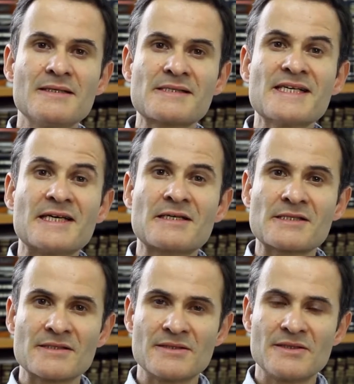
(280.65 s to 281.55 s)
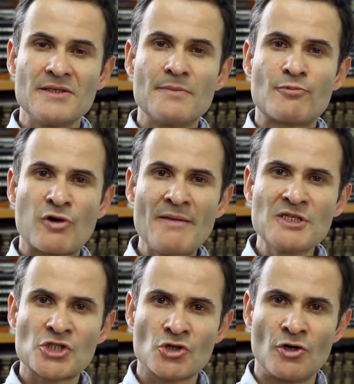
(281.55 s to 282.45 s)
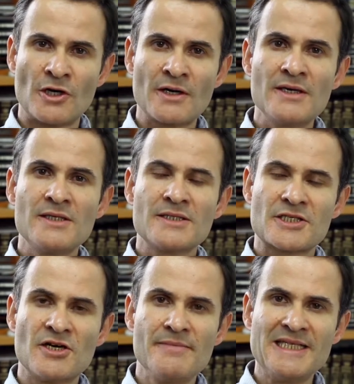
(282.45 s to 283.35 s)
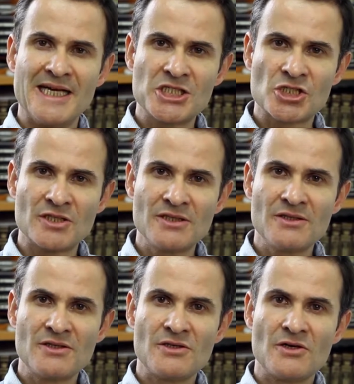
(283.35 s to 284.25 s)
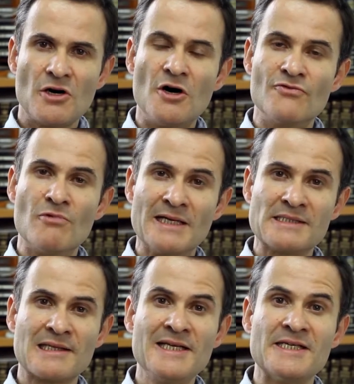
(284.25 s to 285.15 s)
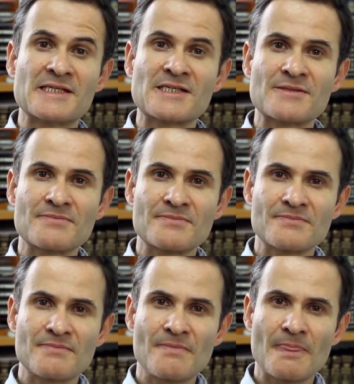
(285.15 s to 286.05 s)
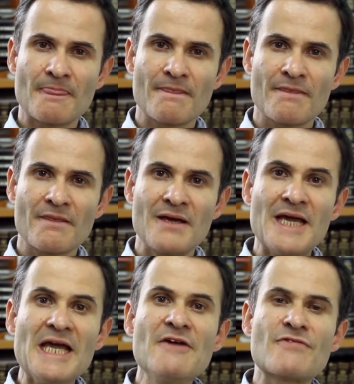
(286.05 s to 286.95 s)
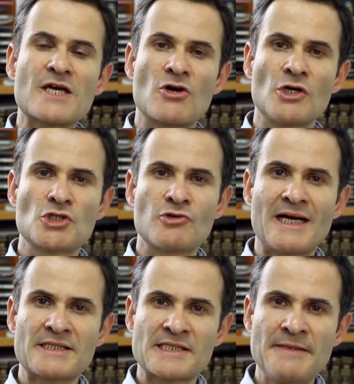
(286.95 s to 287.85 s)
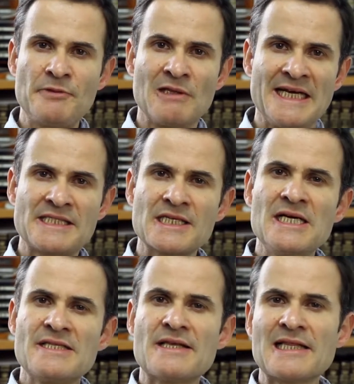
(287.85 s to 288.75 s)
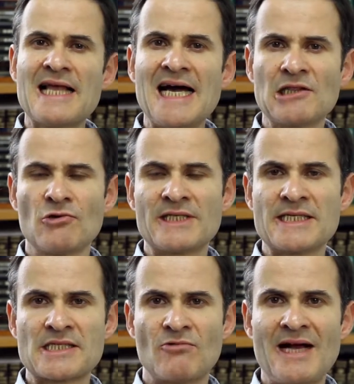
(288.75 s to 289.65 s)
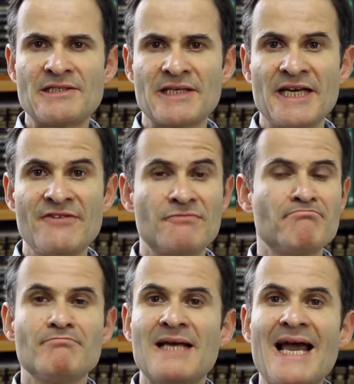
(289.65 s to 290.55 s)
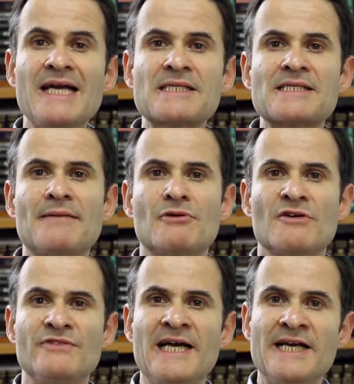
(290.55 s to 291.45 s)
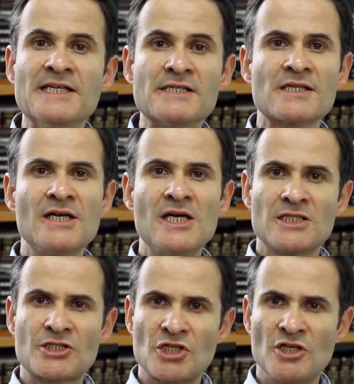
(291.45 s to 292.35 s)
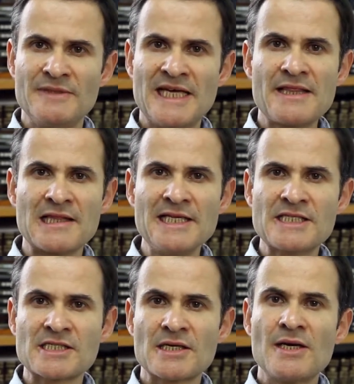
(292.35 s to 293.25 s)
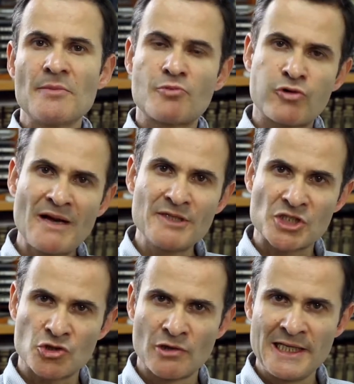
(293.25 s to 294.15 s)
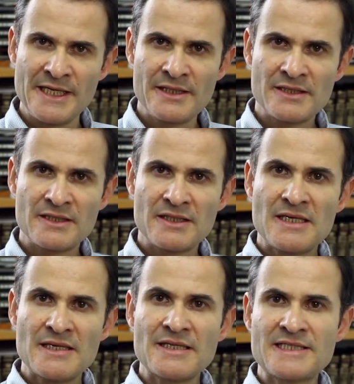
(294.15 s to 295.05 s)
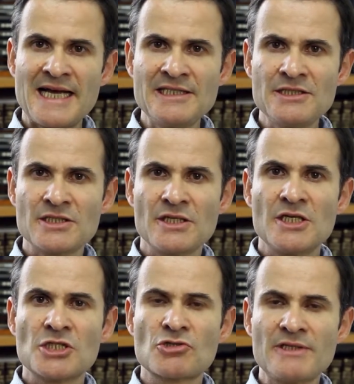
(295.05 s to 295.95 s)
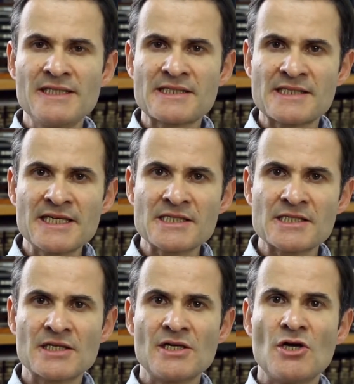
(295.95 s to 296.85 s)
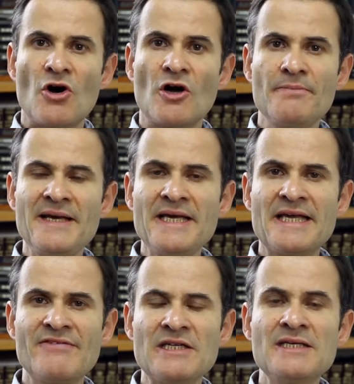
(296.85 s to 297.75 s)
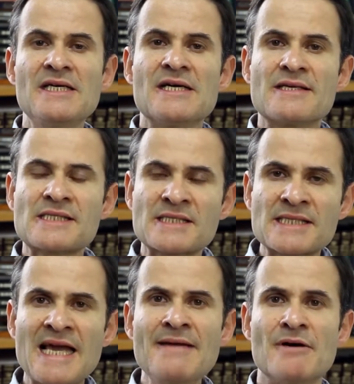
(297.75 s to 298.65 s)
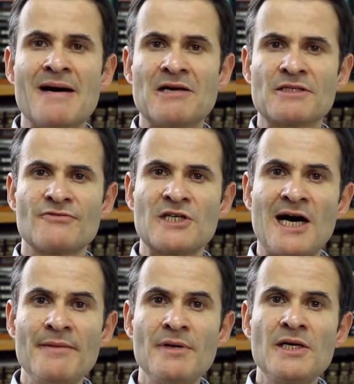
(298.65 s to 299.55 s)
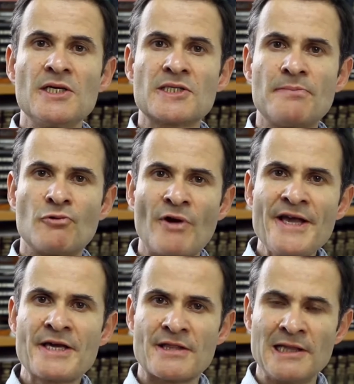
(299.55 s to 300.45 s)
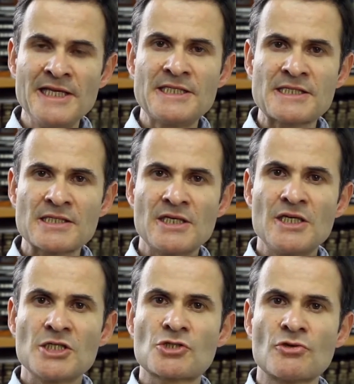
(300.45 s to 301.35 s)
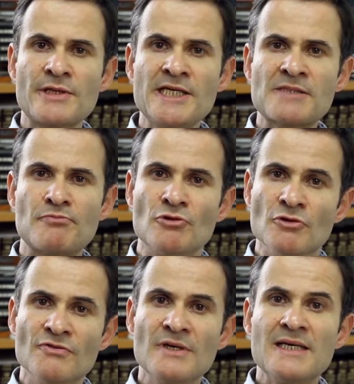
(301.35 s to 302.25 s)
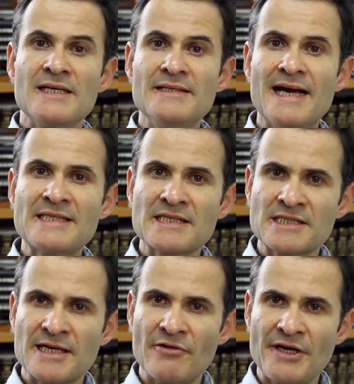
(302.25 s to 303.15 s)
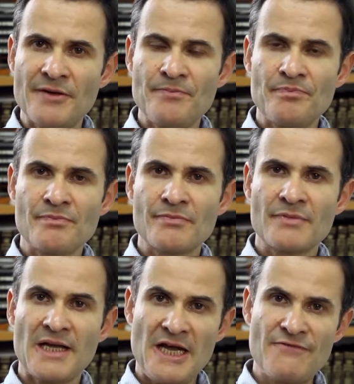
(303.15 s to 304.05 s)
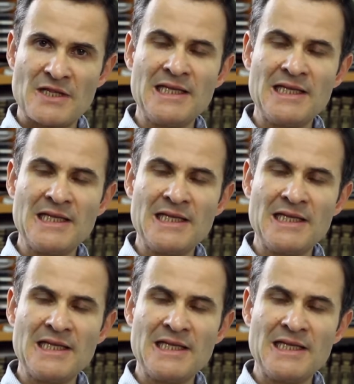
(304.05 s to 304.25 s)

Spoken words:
6. Premature termination of one's lease. If the contract stipulates that the landlord has the right to give X number of days to terminate the lease prematurely, the tenant should insist on being given the same amount of time to break the lease should this prove necessary. If